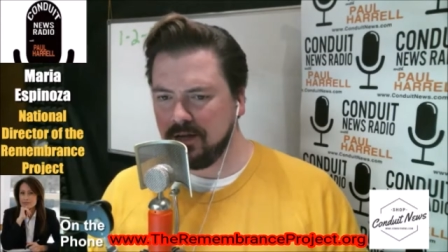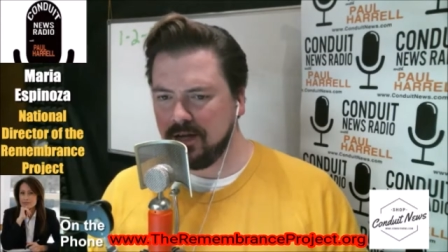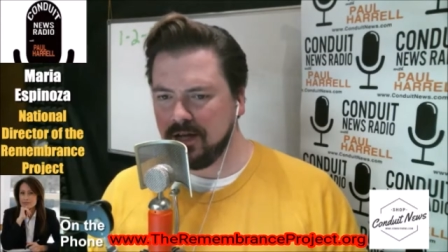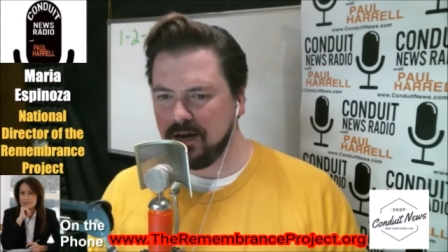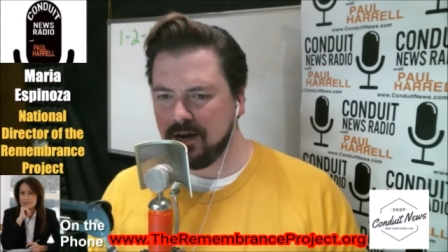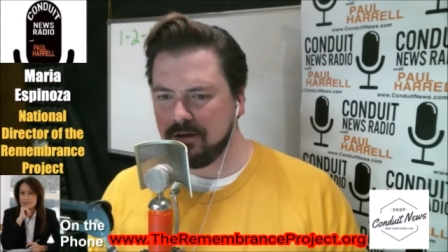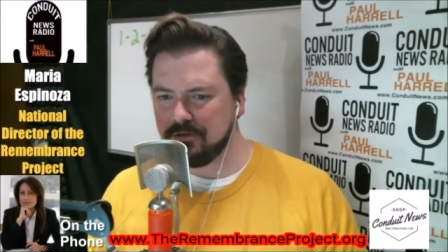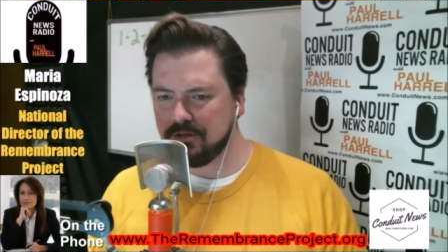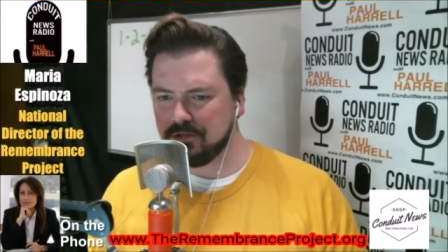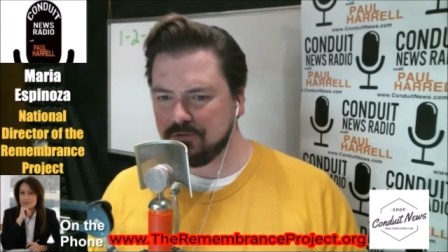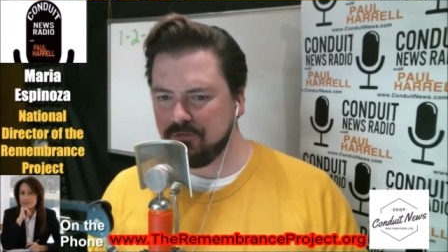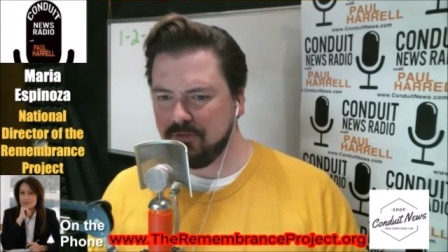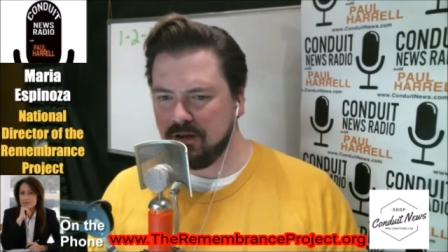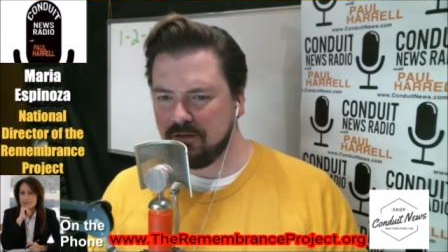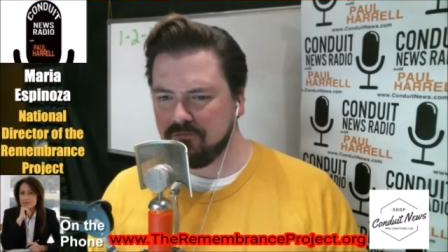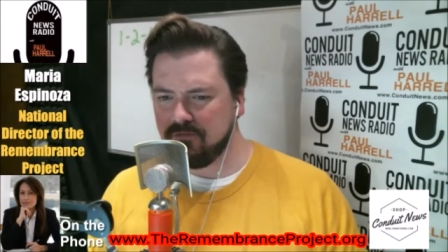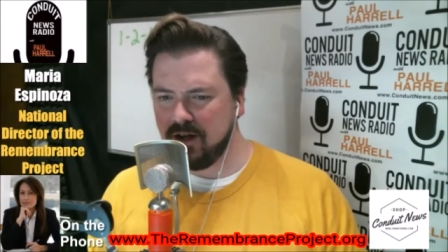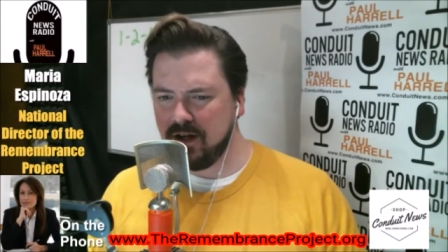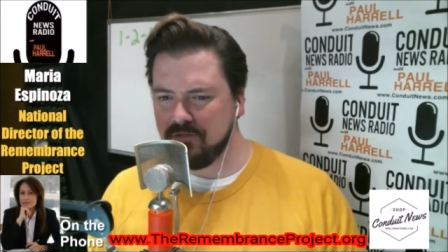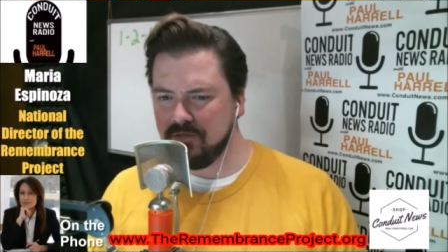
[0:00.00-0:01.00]
And
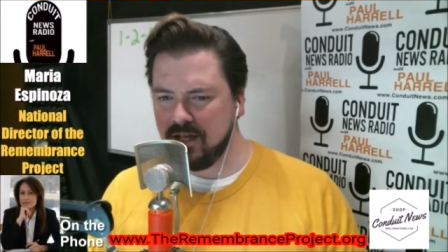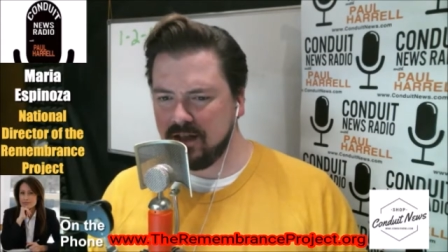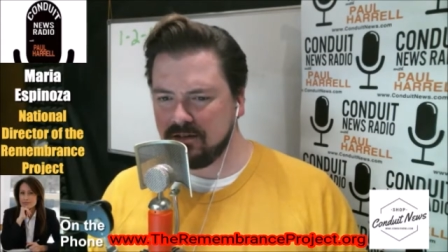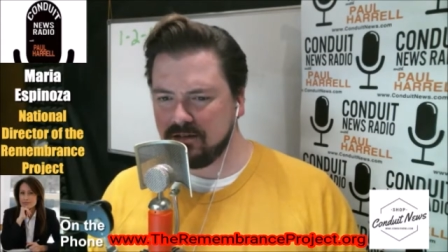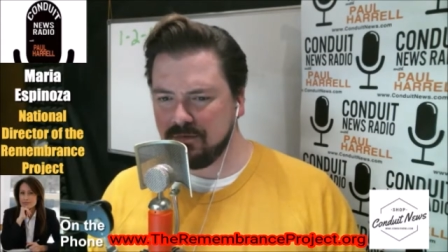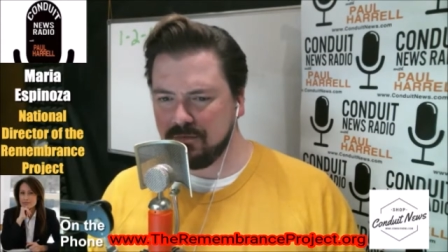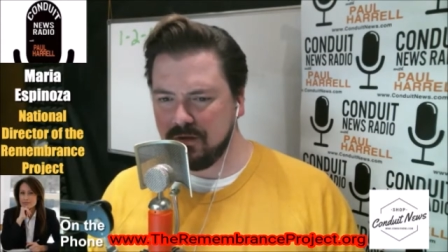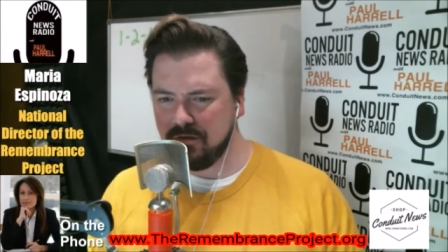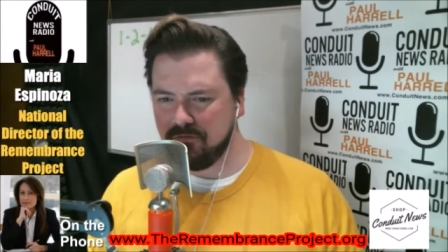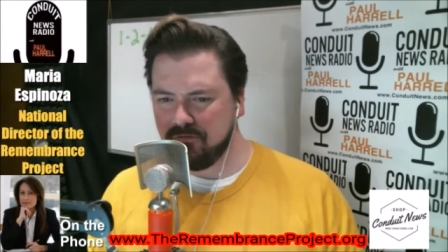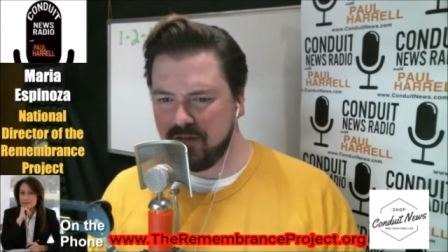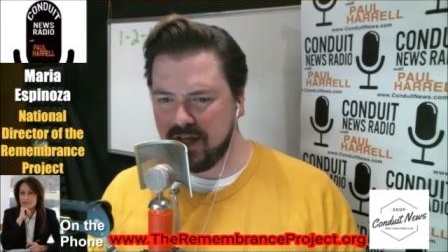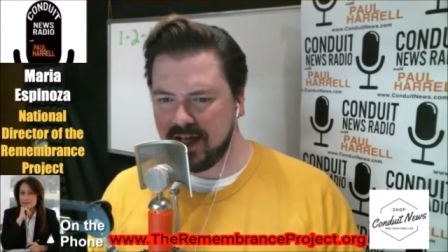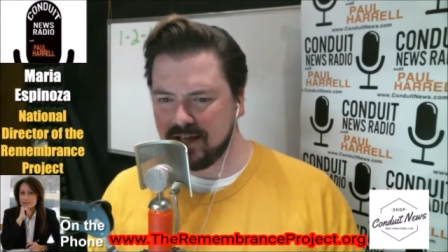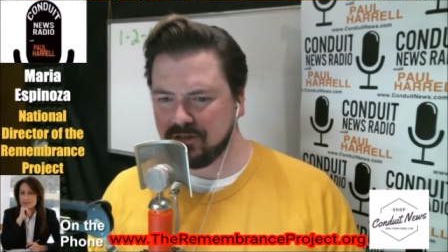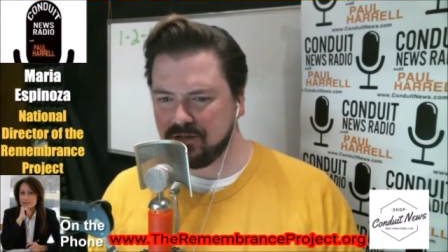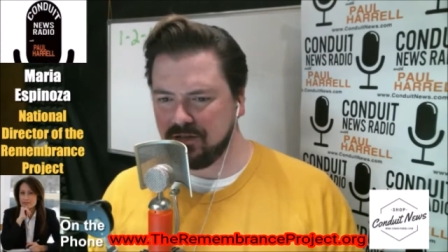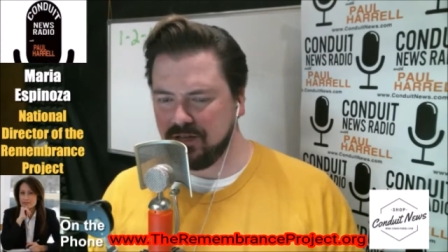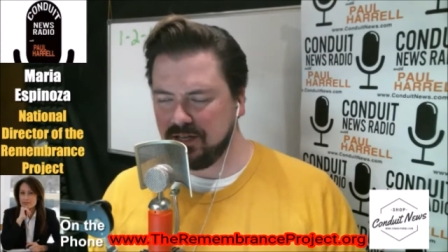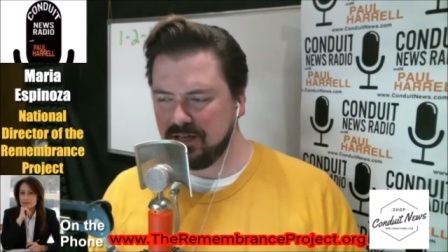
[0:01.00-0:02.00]
I find that to be
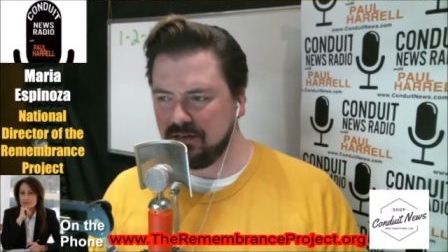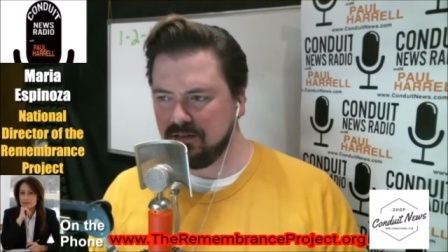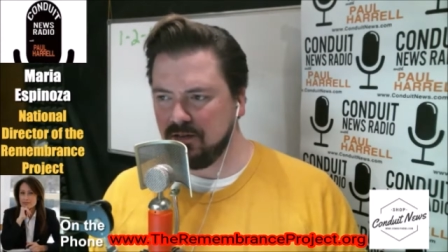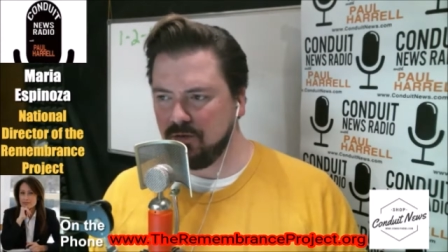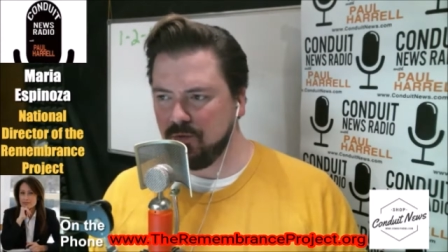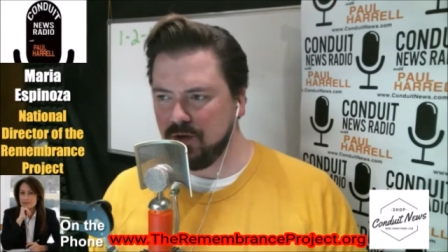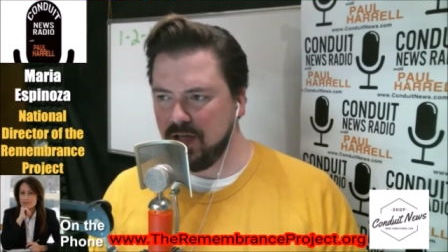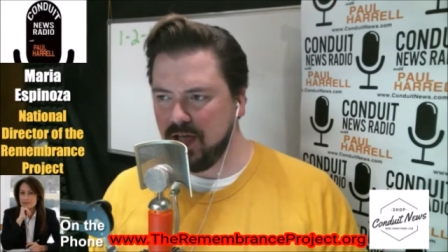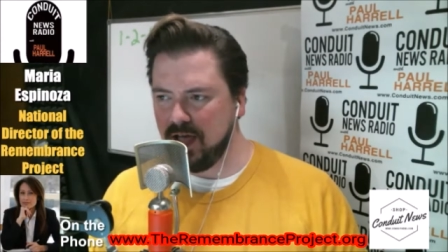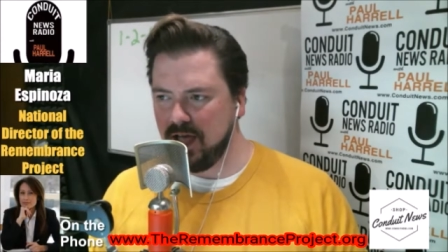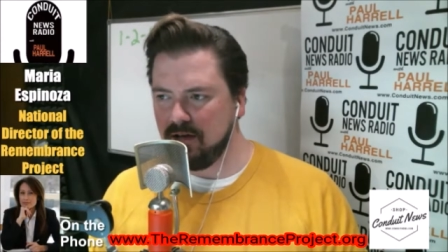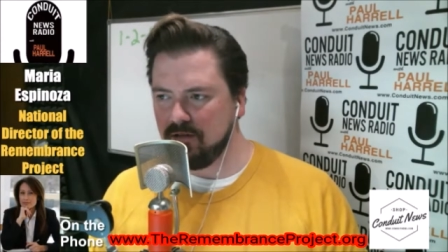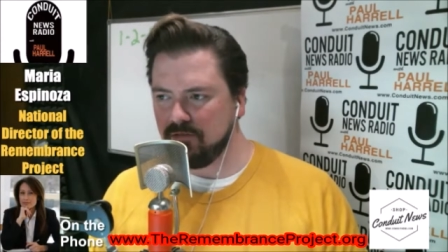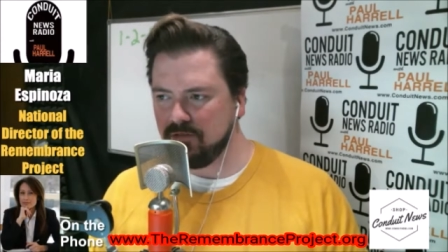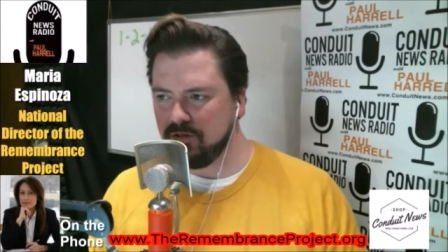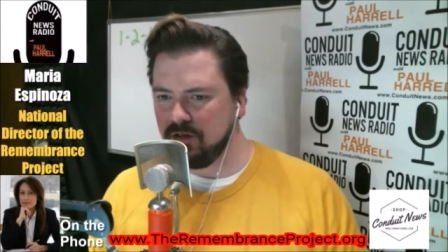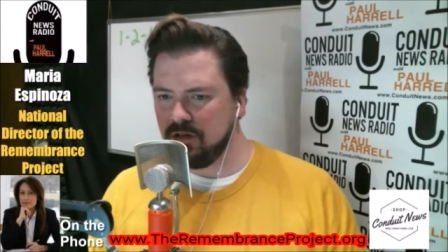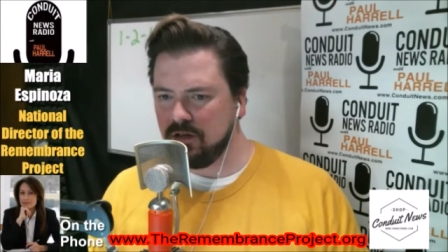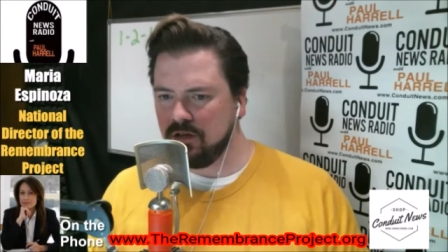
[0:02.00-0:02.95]
fascinating, that we have